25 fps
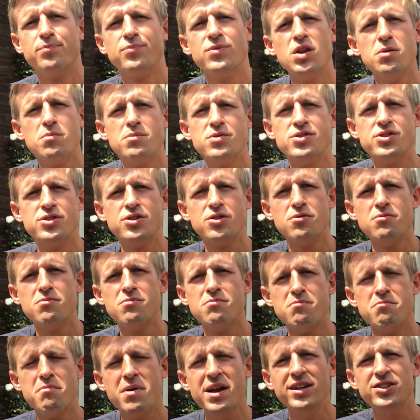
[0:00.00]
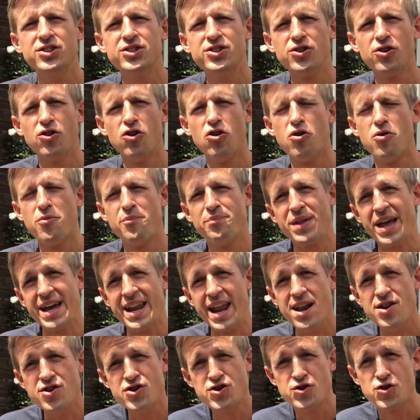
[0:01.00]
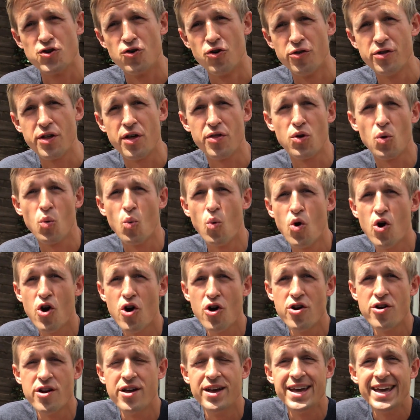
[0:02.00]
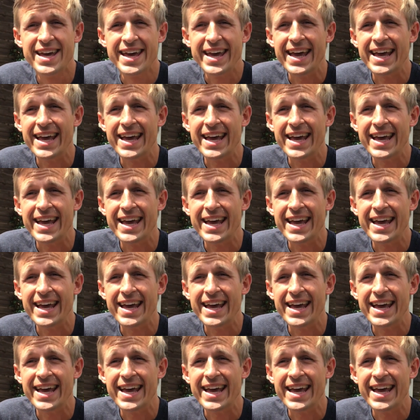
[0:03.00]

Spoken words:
Number two, make sure and ensure that the word